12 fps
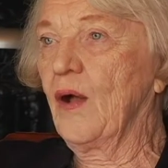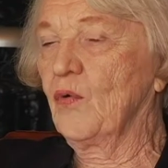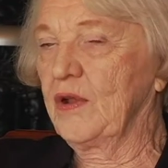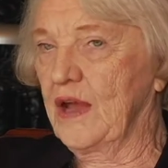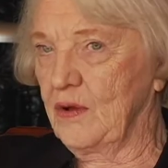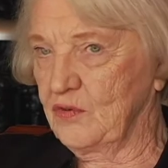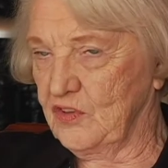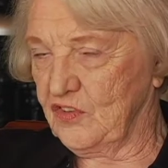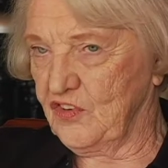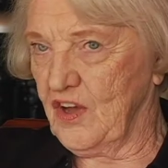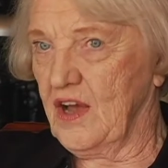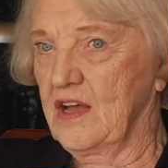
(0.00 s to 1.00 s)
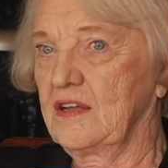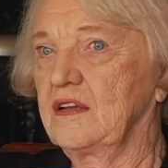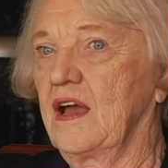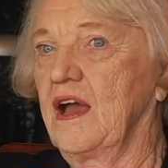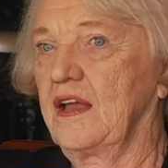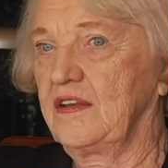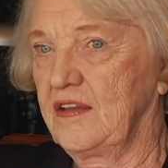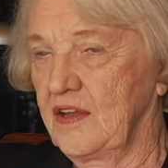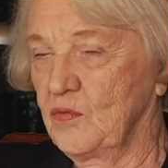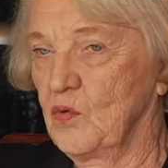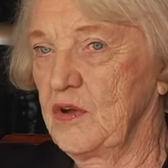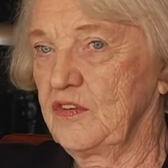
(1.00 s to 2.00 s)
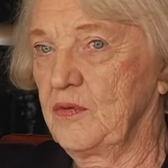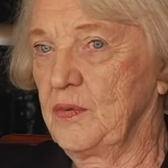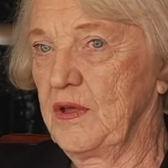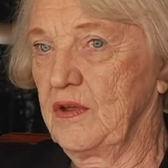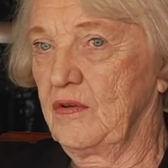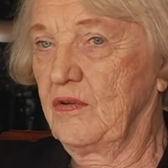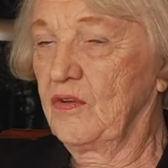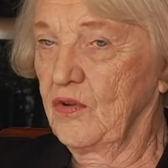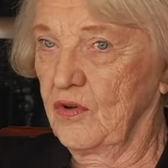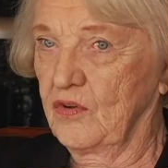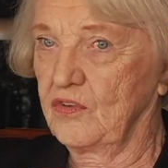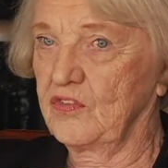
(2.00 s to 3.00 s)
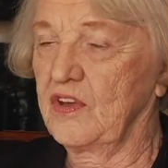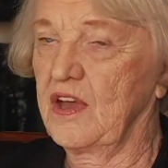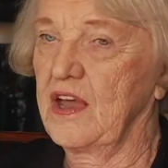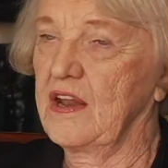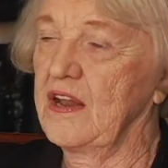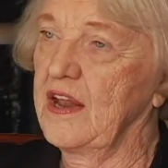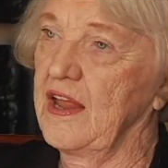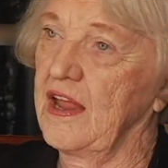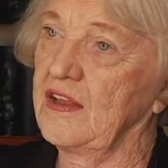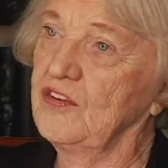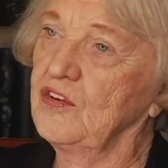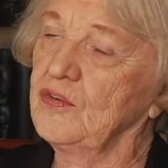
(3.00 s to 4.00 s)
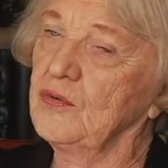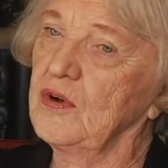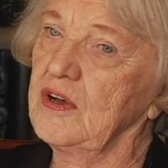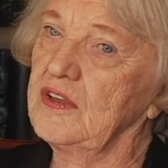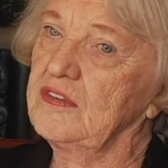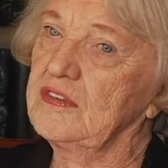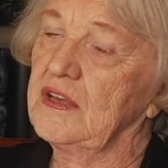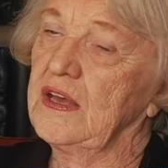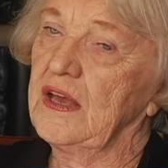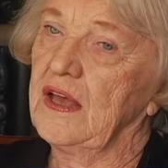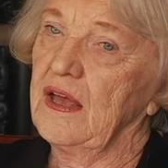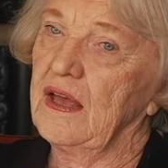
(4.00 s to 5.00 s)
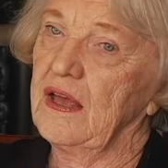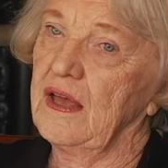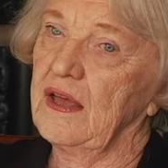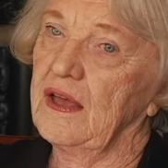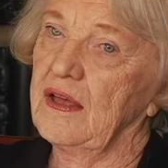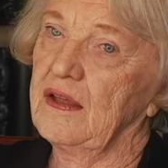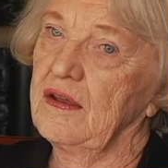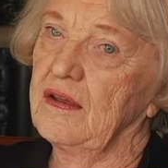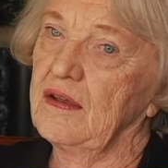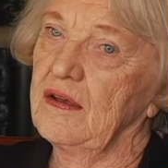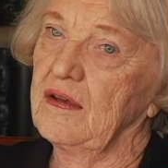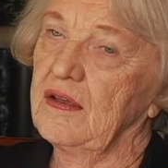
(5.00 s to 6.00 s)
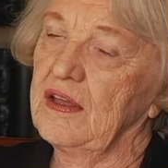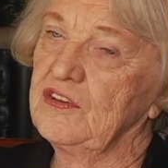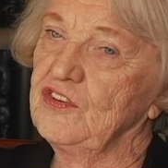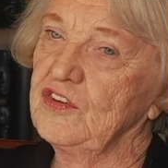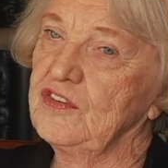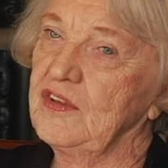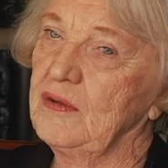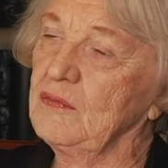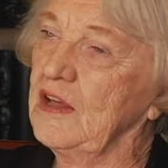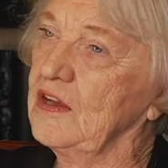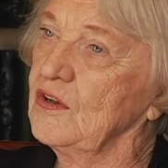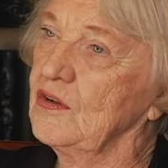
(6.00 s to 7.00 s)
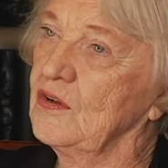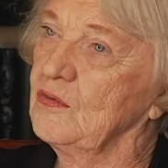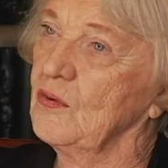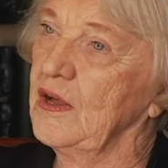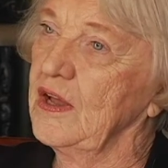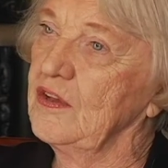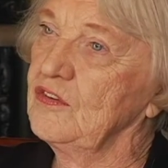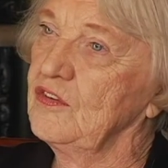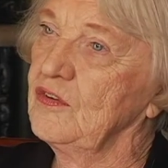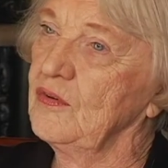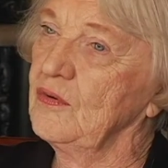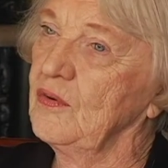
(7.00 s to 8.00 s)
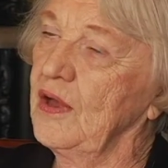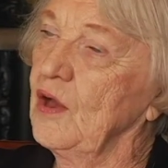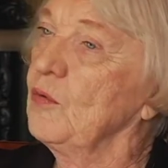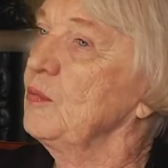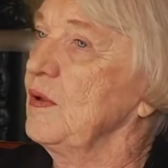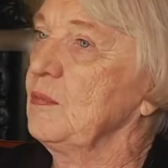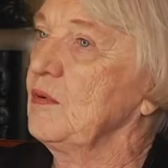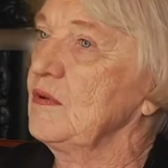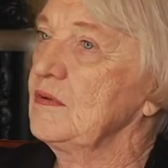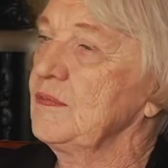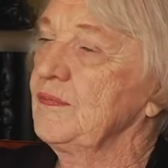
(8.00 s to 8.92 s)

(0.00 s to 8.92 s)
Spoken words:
When I was a child, I did want to be a nurse. I had an aunt who was, and it just seemed like a good way to help people.